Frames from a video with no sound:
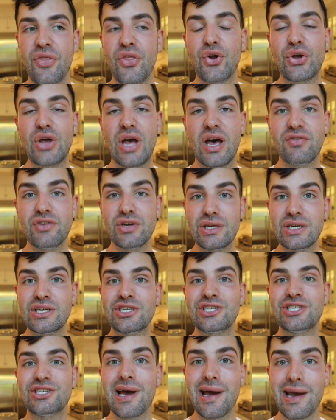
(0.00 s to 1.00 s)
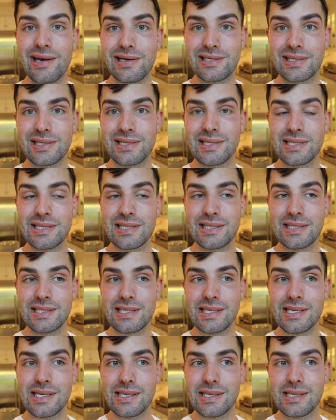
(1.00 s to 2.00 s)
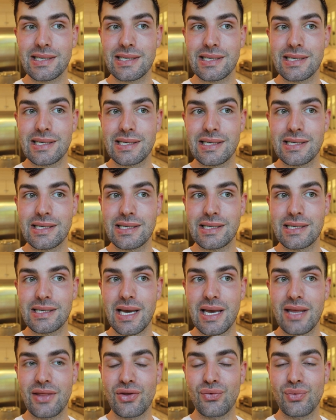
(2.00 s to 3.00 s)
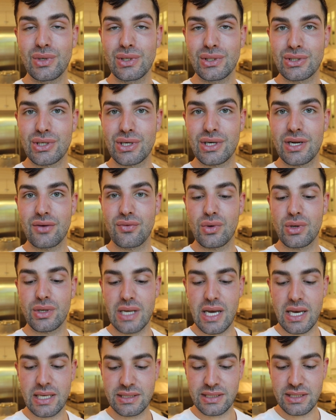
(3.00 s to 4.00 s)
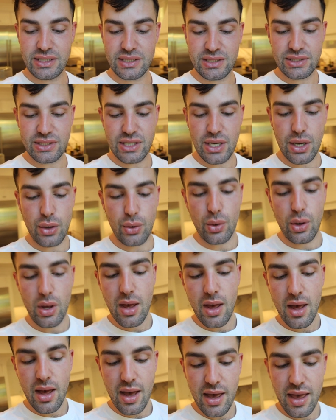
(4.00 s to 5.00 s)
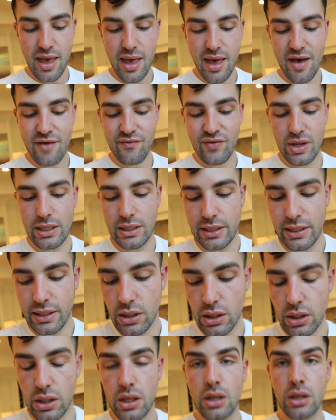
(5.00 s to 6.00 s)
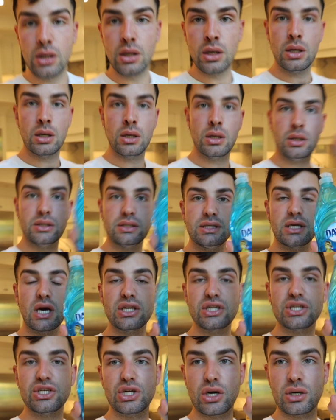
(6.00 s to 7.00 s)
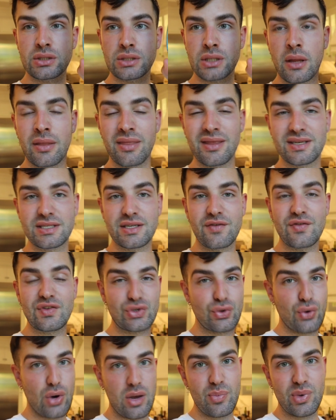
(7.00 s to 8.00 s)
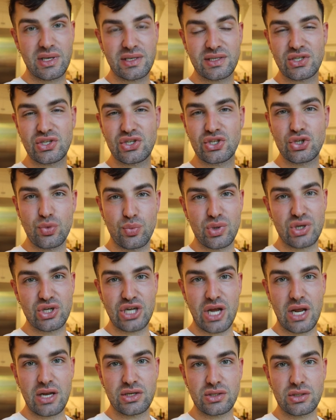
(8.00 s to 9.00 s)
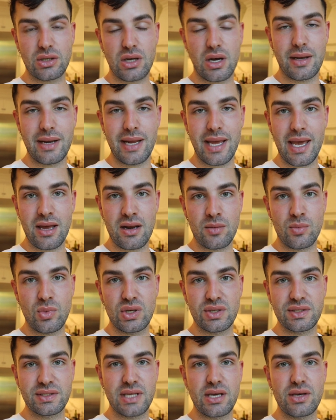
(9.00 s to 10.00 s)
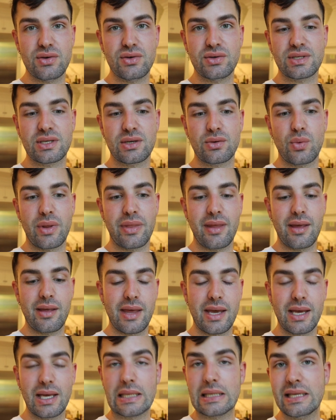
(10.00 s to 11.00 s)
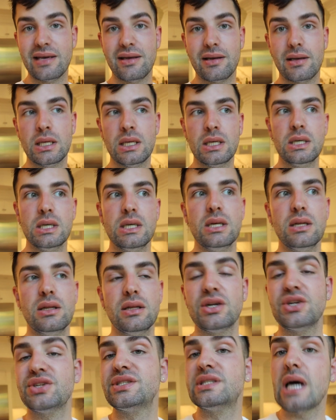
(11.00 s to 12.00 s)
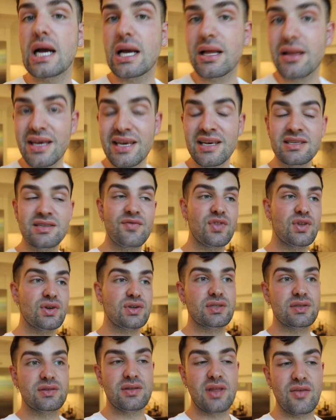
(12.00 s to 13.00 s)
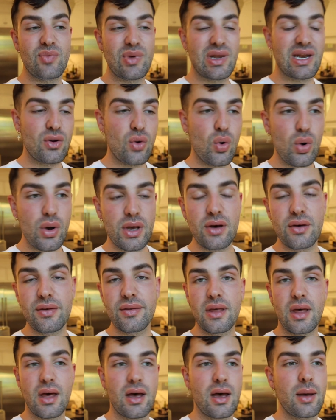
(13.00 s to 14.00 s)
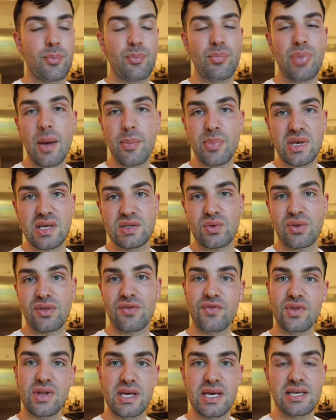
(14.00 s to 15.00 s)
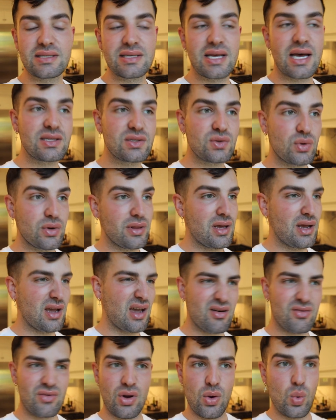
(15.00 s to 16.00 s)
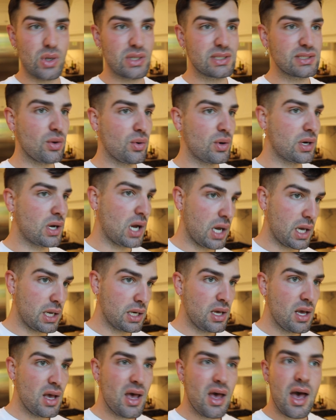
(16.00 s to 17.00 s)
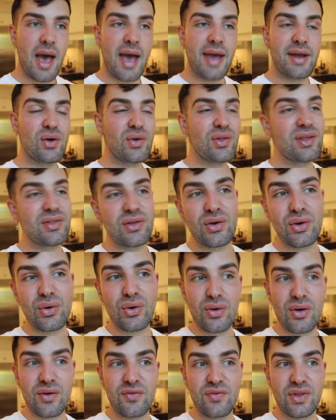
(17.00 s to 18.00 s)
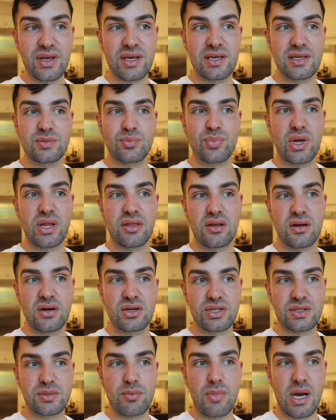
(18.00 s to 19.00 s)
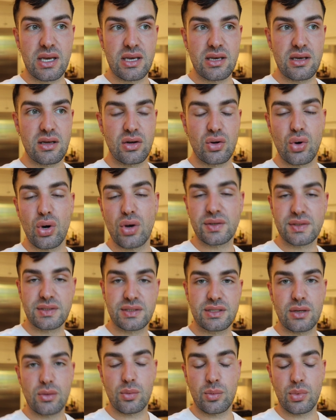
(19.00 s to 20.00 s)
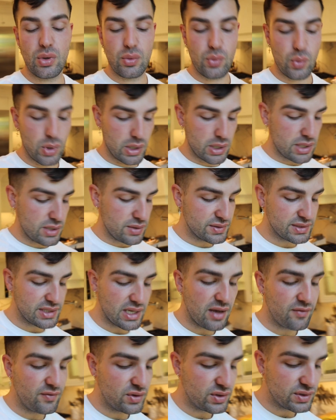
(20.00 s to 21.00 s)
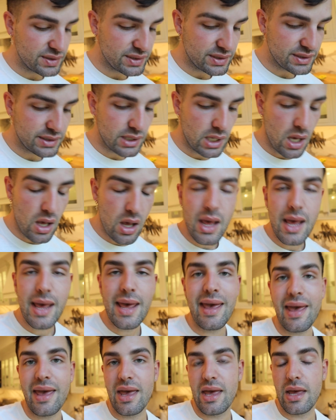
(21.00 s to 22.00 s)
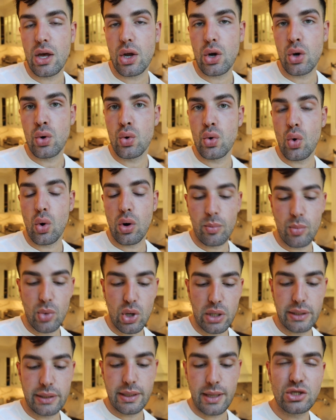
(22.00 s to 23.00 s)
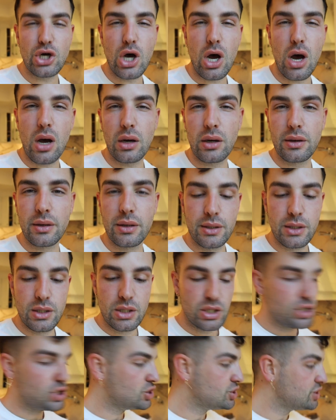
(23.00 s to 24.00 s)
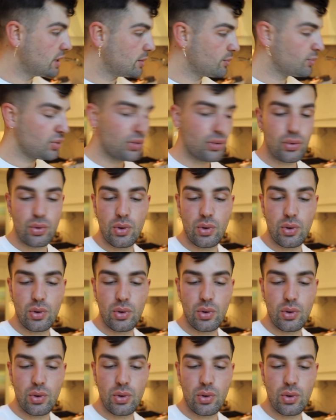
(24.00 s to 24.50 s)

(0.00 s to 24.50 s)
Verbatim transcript: they're covered in shit, uh, and they're real dirty and real nasty. So, I have a little Dawn detergent, and this stuff is great because it's super gentle on animals. They use it when they like clean little ducklings, if there's, they've been in oil, the uh, puppies with fleas, that sort of thing. I don't know what's going on. I know that they don't have fleas, but they're just mucky and gross, so we're gonna use that versus a normal dog shampoo.